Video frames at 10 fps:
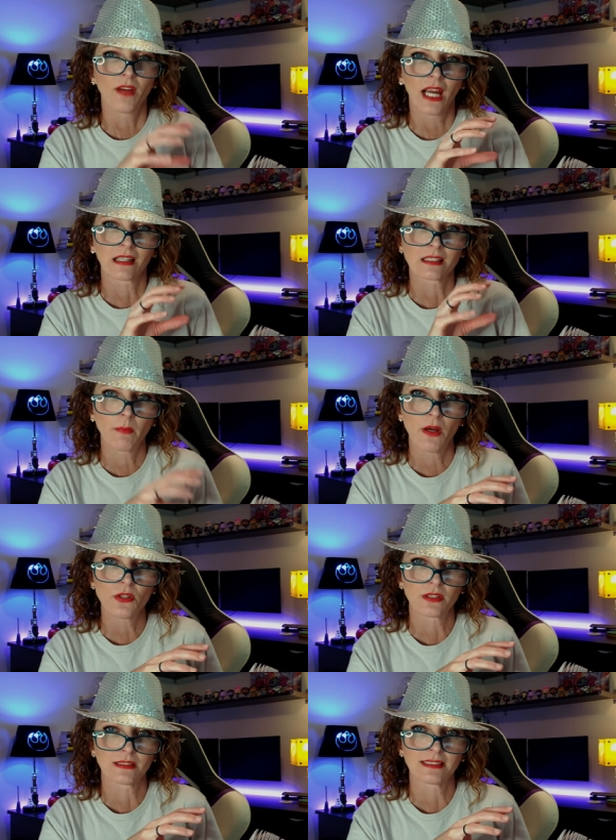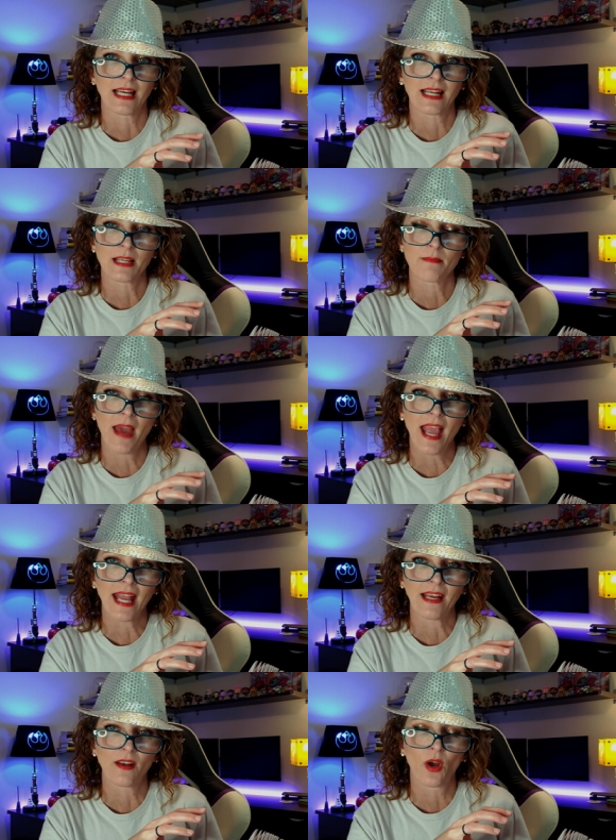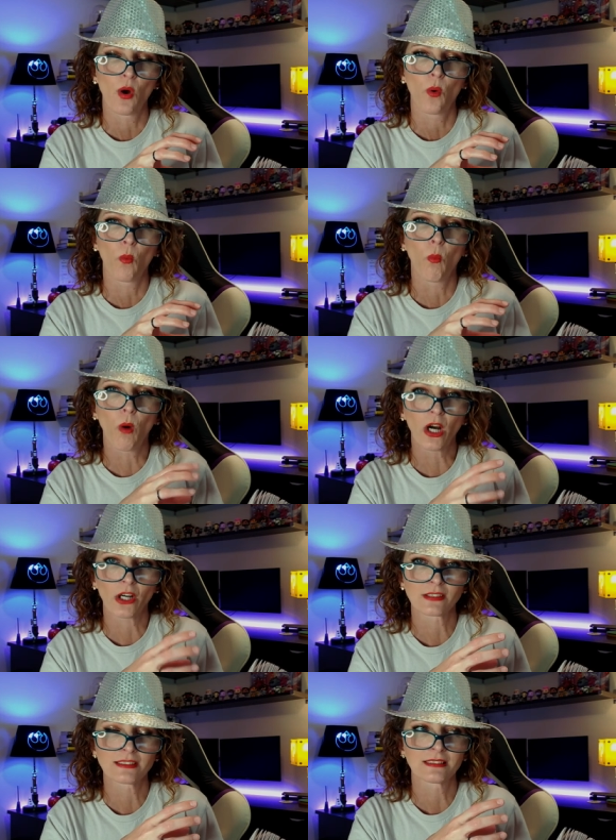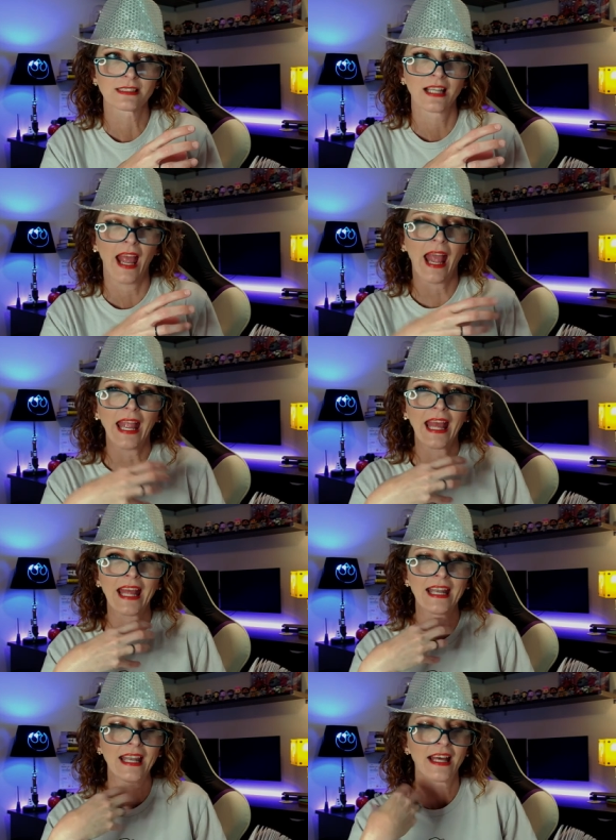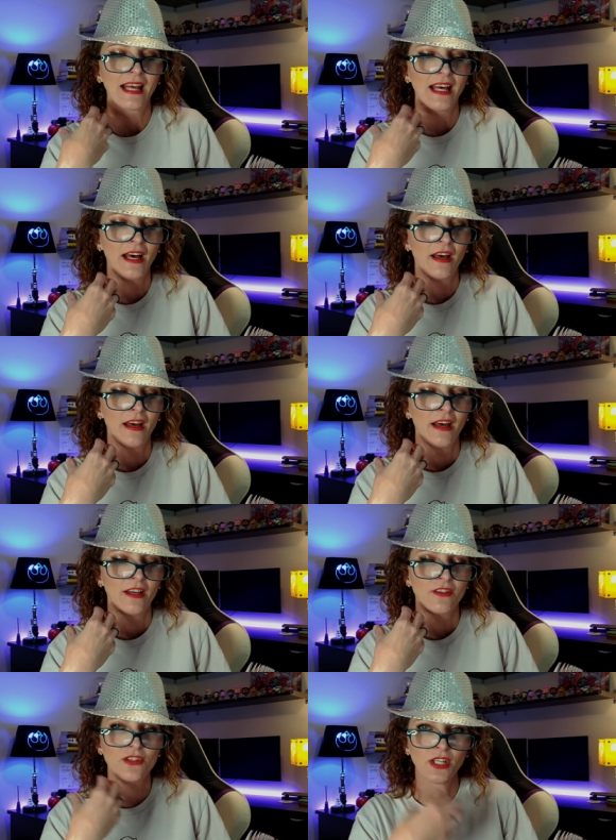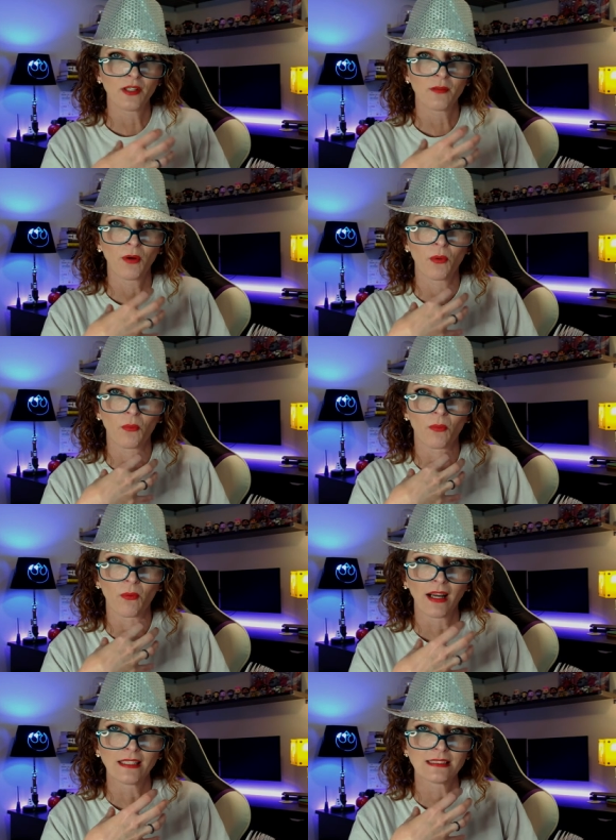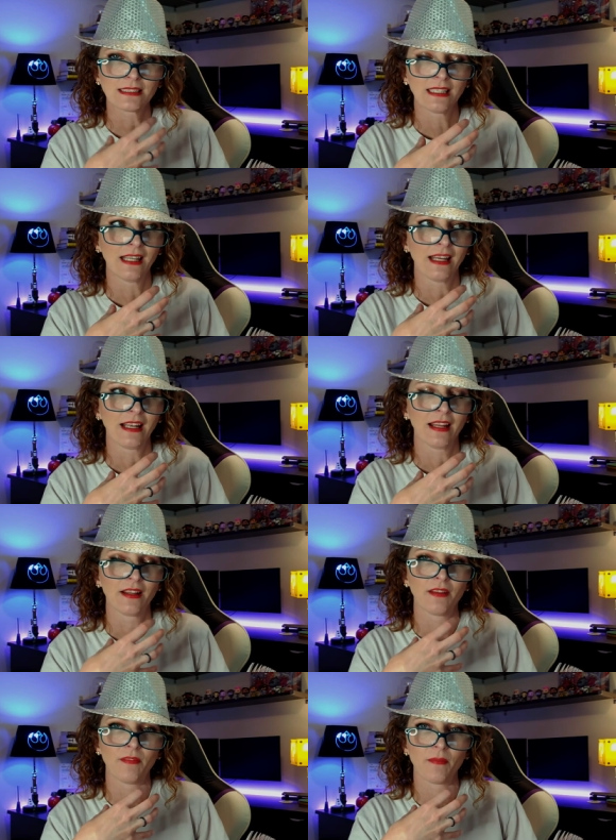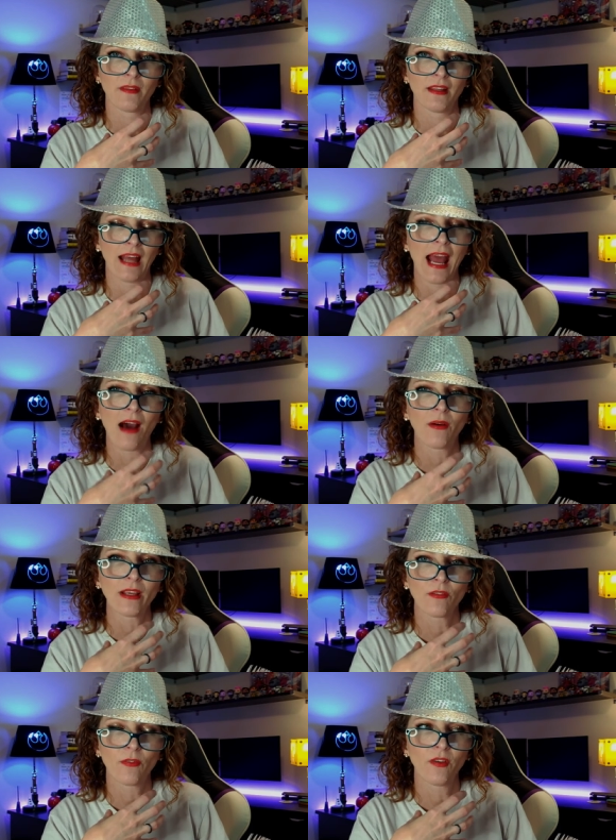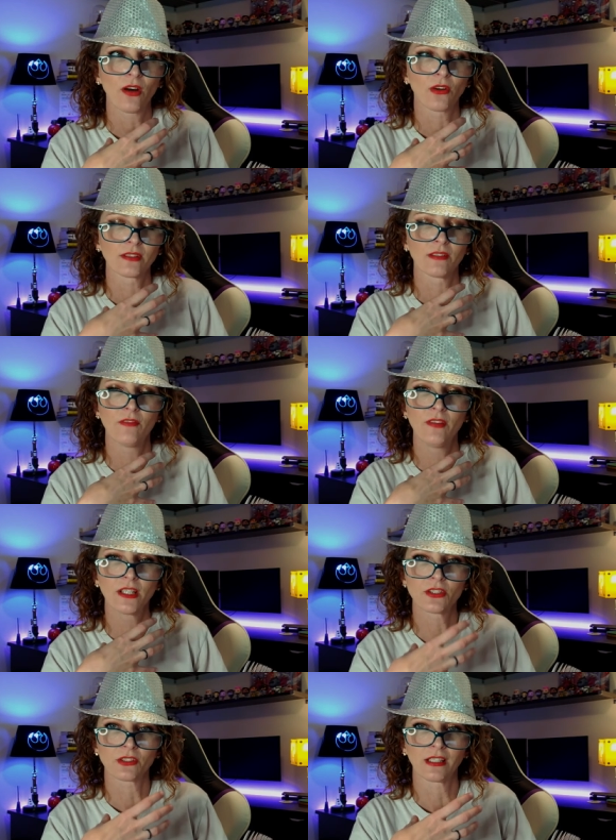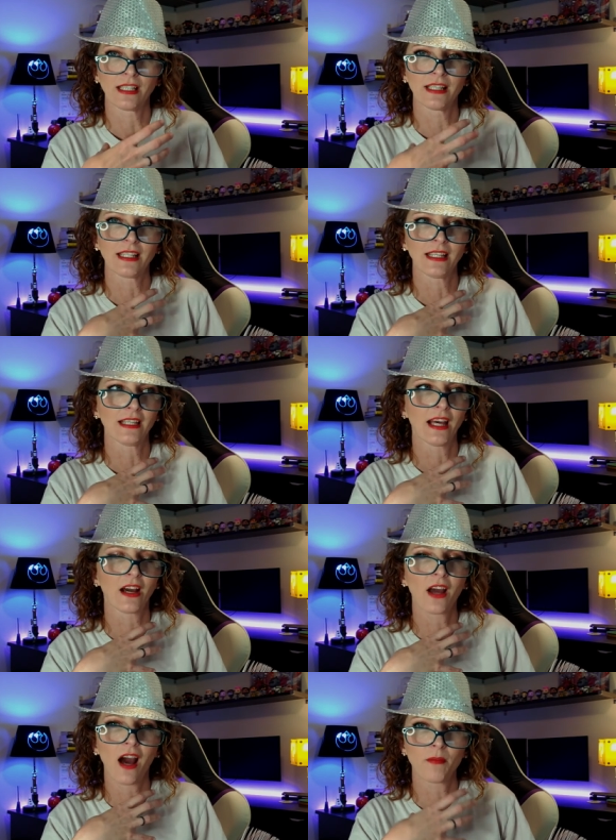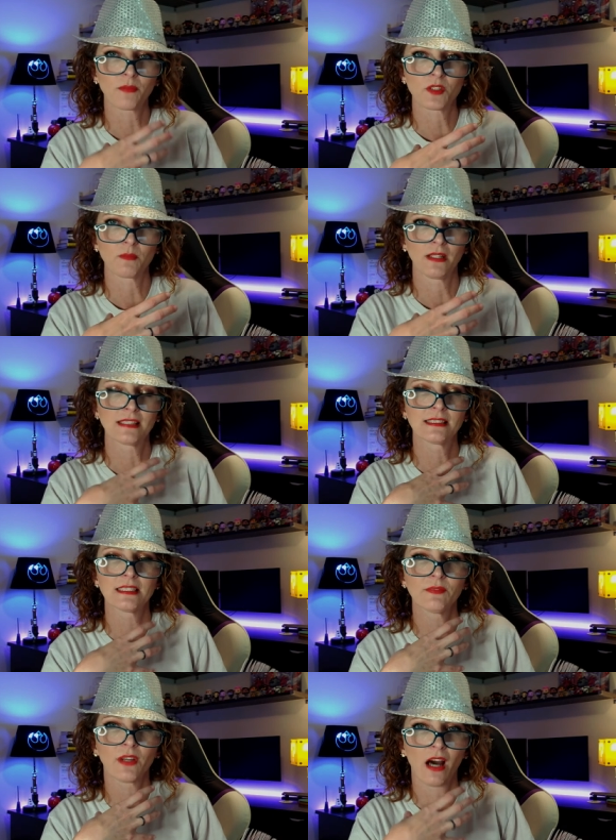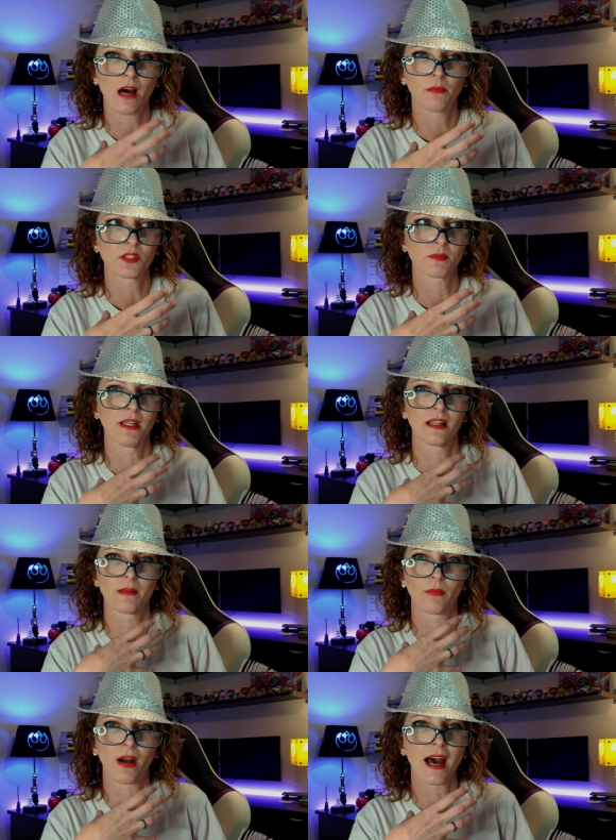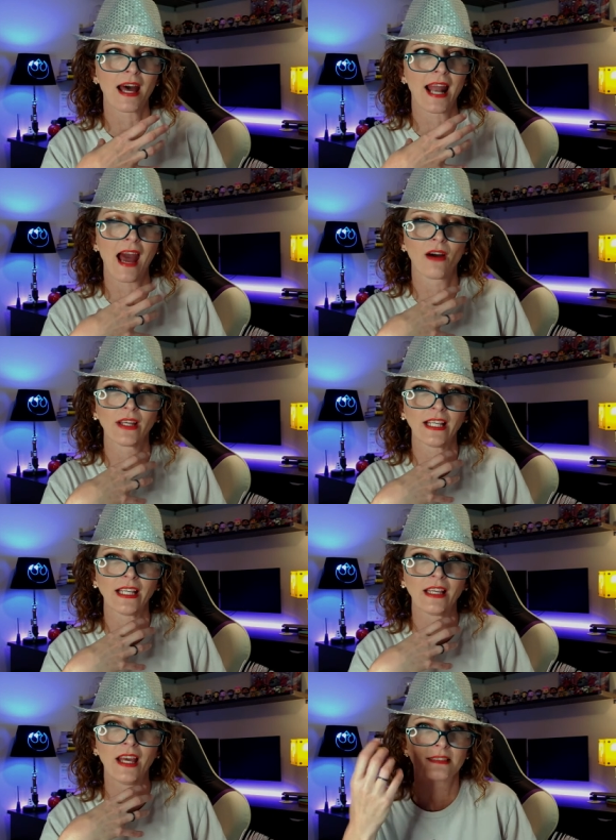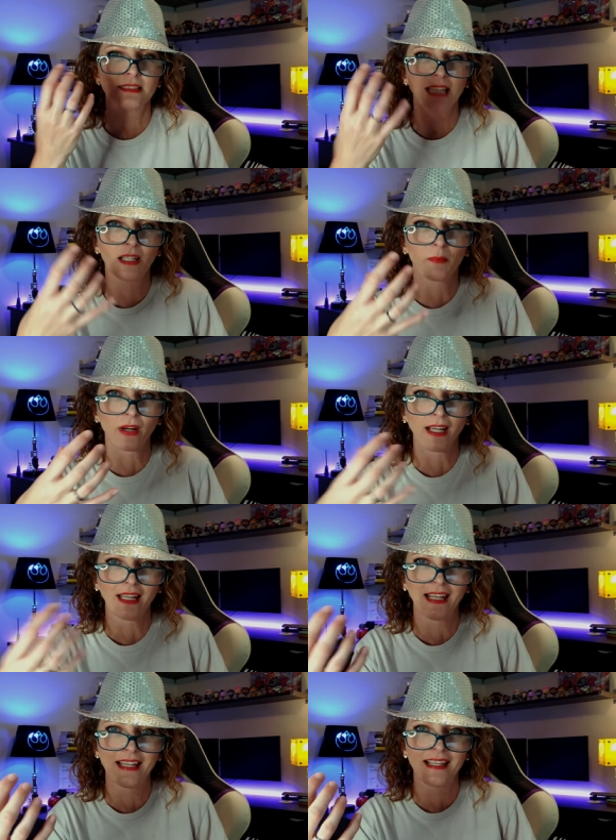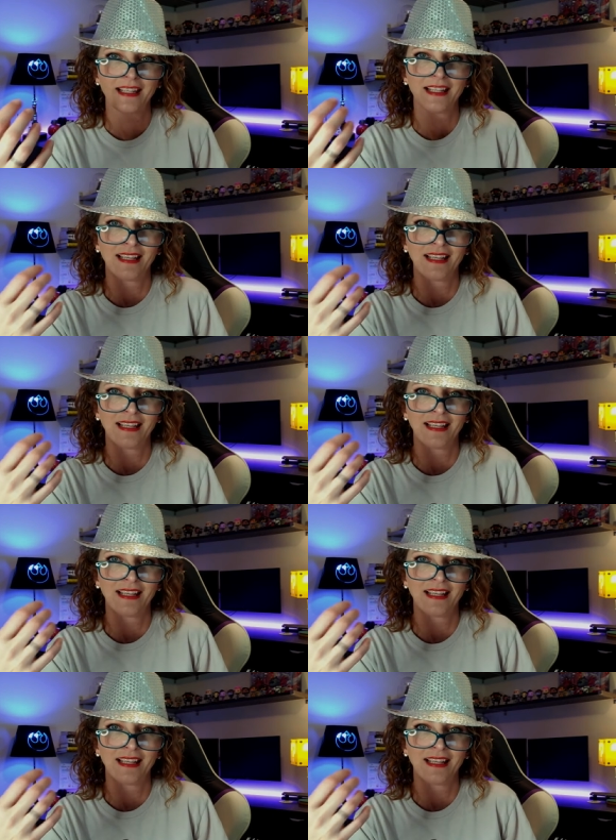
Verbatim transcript: of Harry's potions that he made works, and Jim writes in the how he felt, the victory, the accomplishment, the sense of accomplishment, the pride, how he celebrated